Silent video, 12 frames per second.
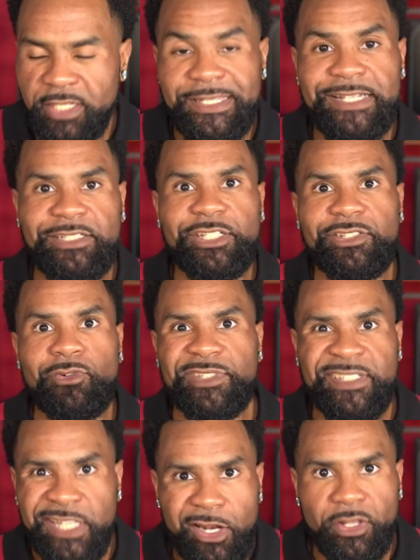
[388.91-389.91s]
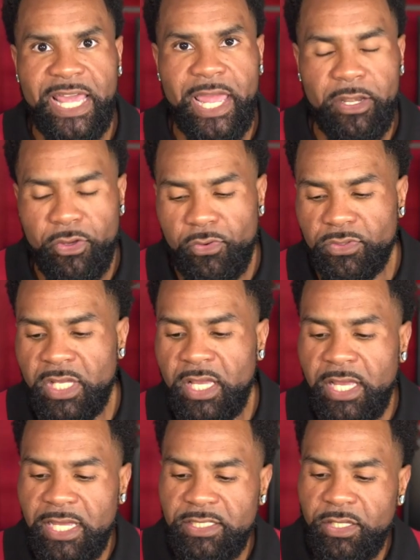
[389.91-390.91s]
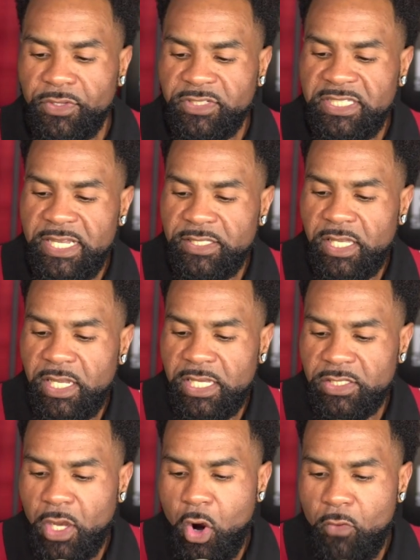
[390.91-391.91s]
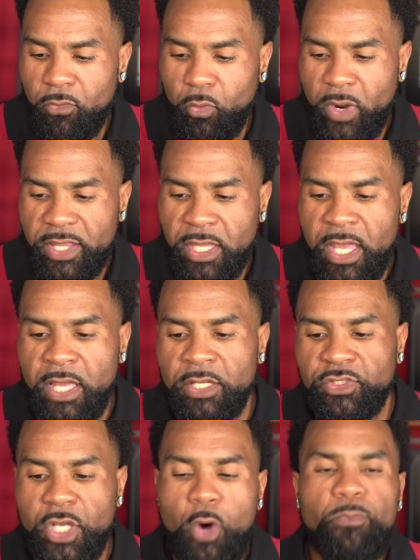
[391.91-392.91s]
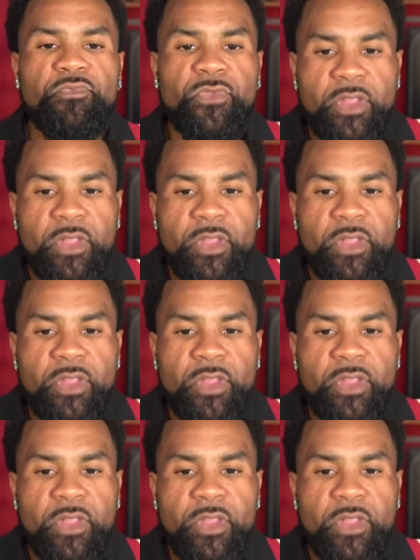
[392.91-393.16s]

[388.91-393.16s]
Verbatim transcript: and they're just going to sit on that news until the season is over with. So